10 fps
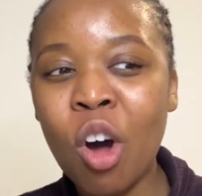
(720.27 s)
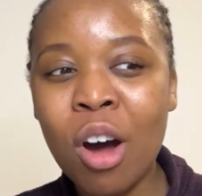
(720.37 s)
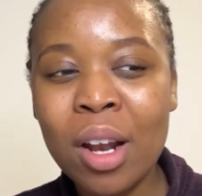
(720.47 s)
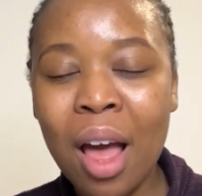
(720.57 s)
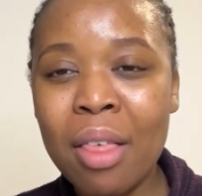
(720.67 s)

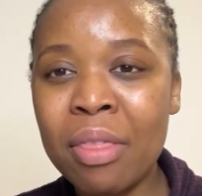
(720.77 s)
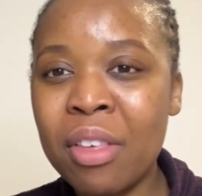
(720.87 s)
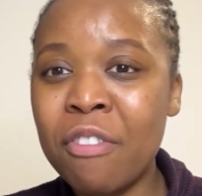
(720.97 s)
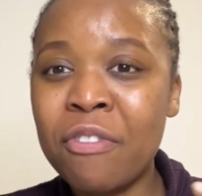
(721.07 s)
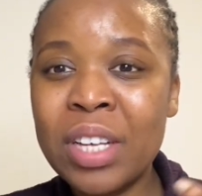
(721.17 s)
on
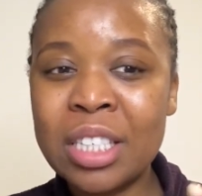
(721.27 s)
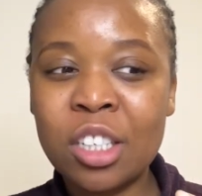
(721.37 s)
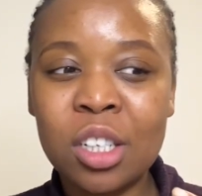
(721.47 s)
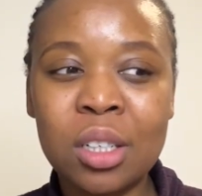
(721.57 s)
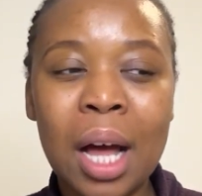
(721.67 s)
the
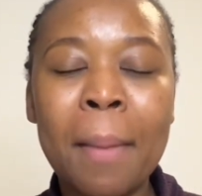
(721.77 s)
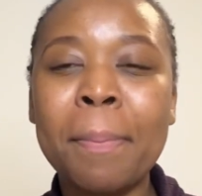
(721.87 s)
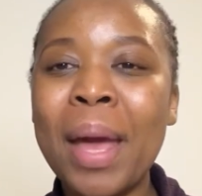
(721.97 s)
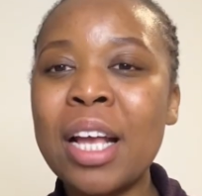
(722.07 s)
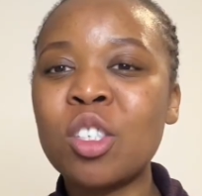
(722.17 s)
physical, are
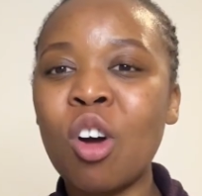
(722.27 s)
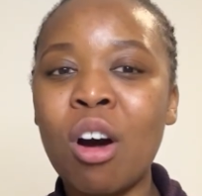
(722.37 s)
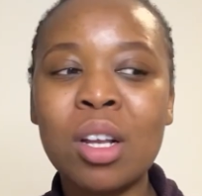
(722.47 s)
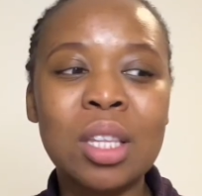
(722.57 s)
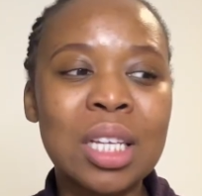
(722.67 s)
based
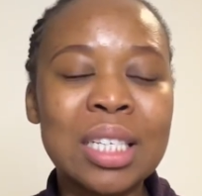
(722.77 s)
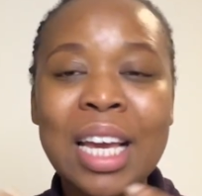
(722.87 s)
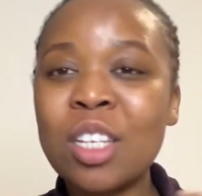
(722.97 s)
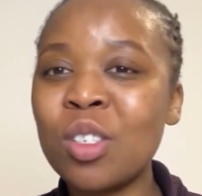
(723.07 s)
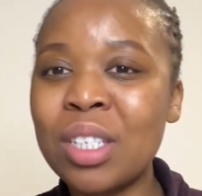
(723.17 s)
on the
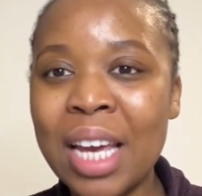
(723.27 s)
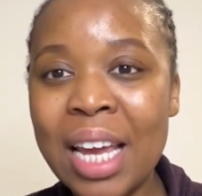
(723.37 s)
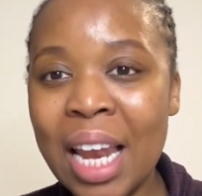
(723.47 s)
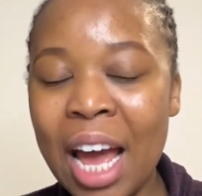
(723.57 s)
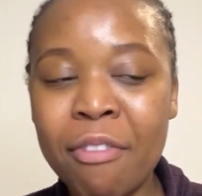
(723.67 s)

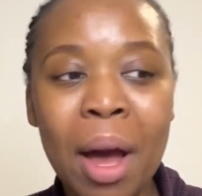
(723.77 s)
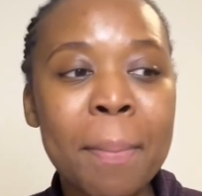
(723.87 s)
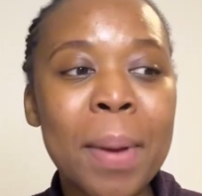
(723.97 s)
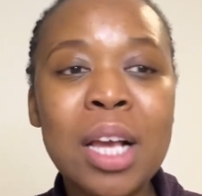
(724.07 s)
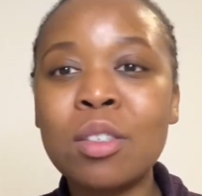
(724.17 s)
day-to-day life, are
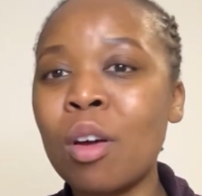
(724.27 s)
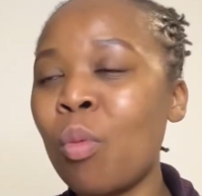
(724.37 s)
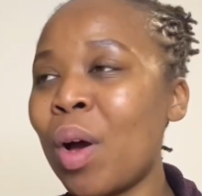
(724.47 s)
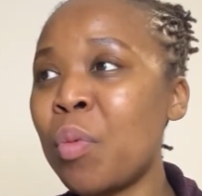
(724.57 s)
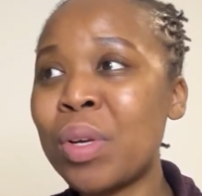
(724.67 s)
based on
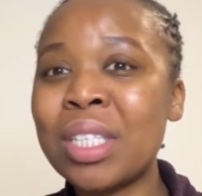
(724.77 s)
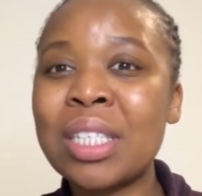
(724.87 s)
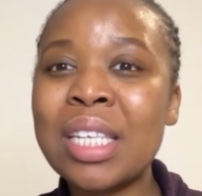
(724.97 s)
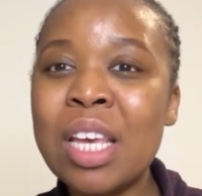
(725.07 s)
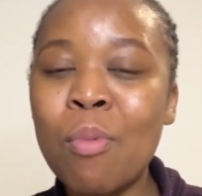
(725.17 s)
what we
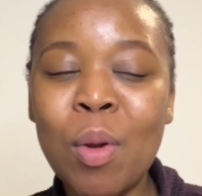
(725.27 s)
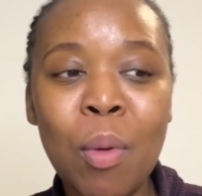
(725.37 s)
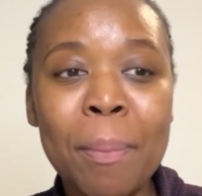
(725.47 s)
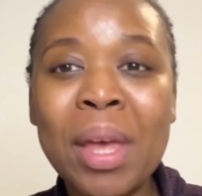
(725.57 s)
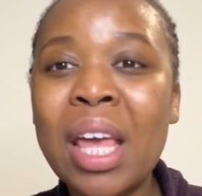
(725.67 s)
see, what
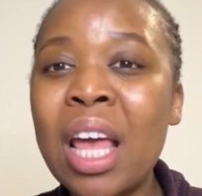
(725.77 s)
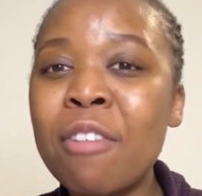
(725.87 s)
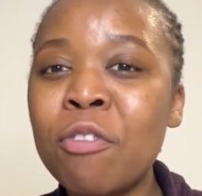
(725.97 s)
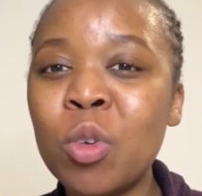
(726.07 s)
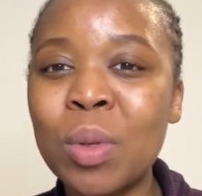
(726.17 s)
we're being
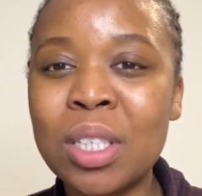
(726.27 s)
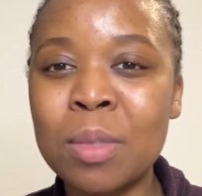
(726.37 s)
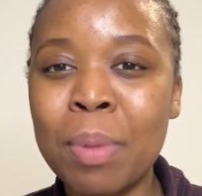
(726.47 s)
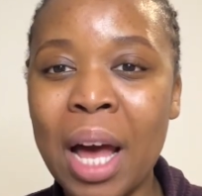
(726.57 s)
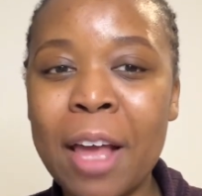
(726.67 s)

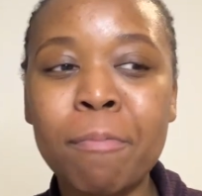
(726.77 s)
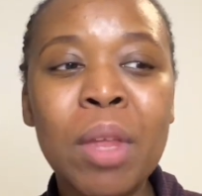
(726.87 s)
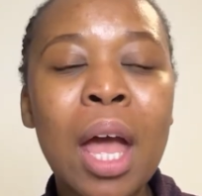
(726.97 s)
influenced by.